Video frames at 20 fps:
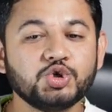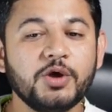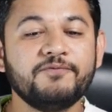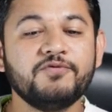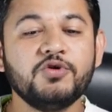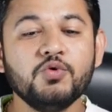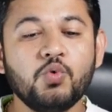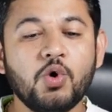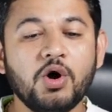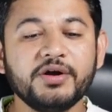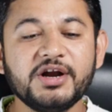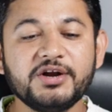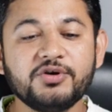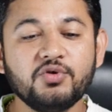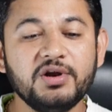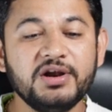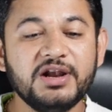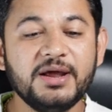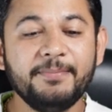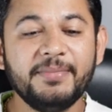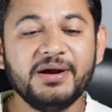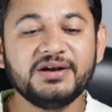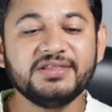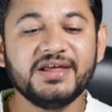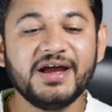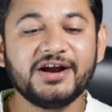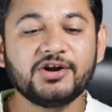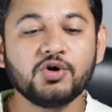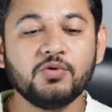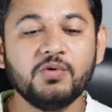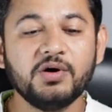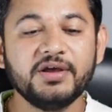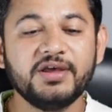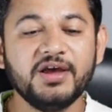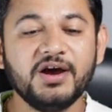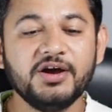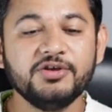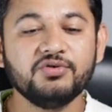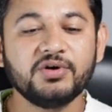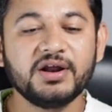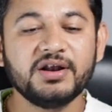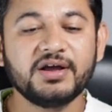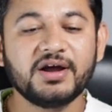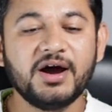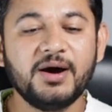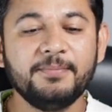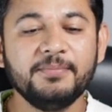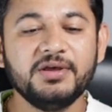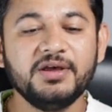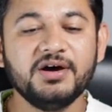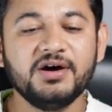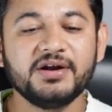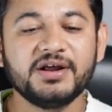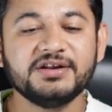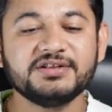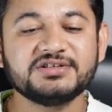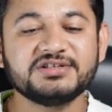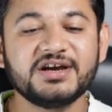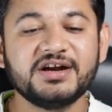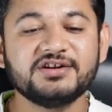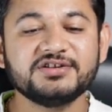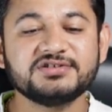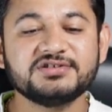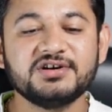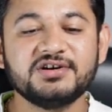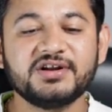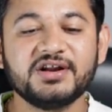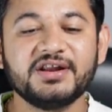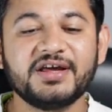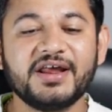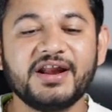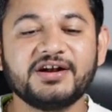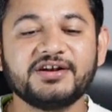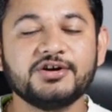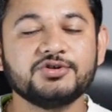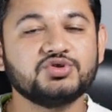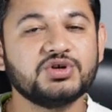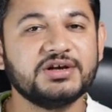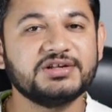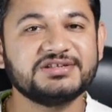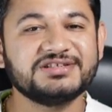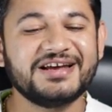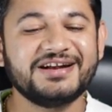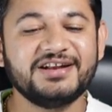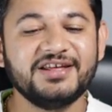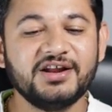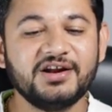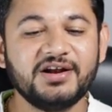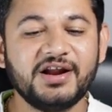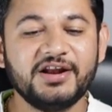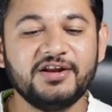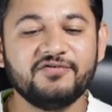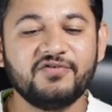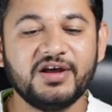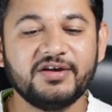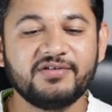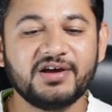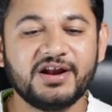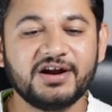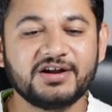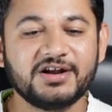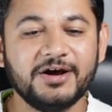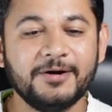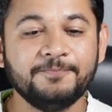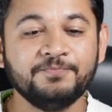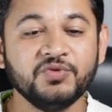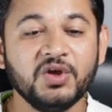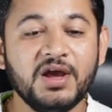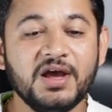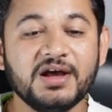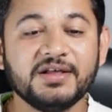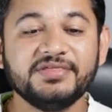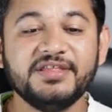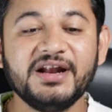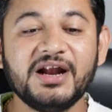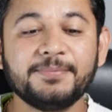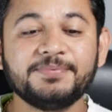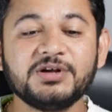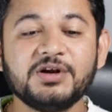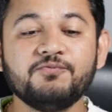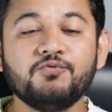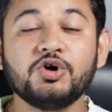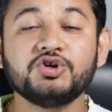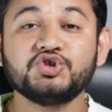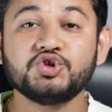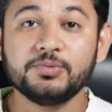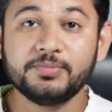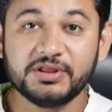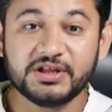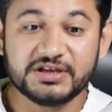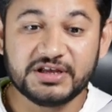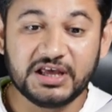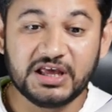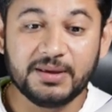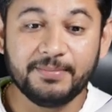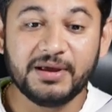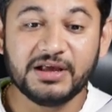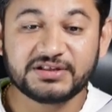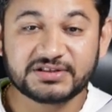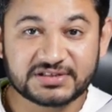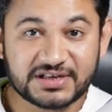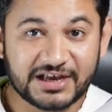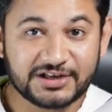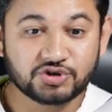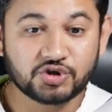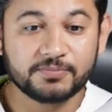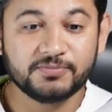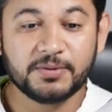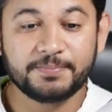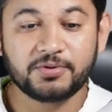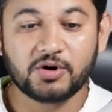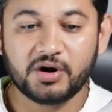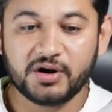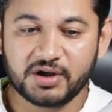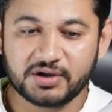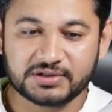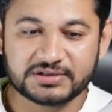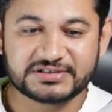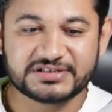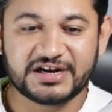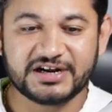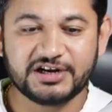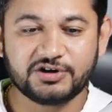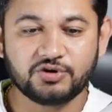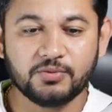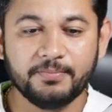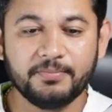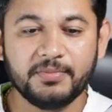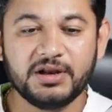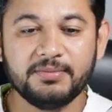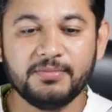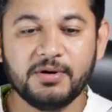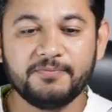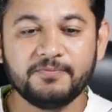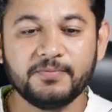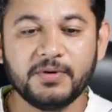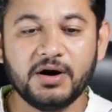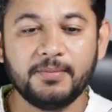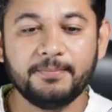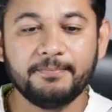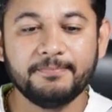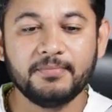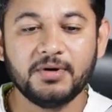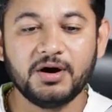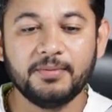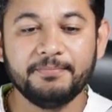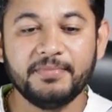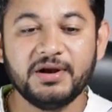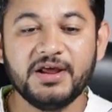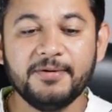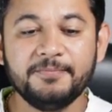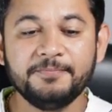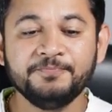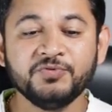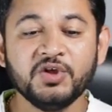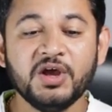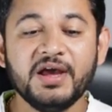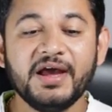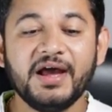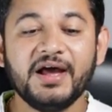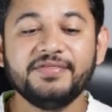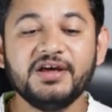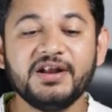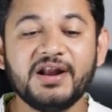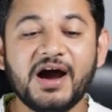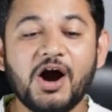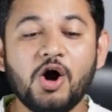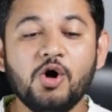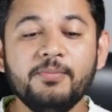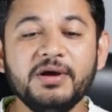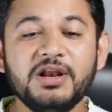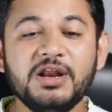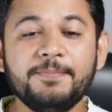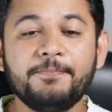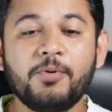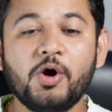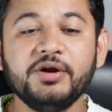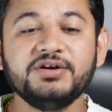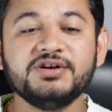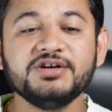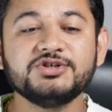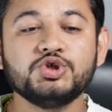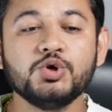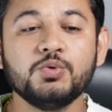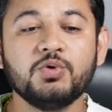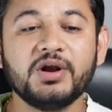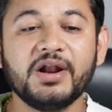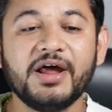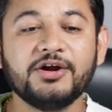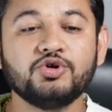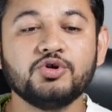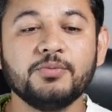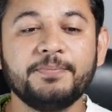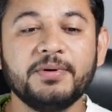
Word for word: So if you wanted to limit that over here, you can come here and set a certain character. So I set here a ninety-five character. Then after, what should be the image size of the product, set it to minimum um, uh, medium, and then how many pointers you would like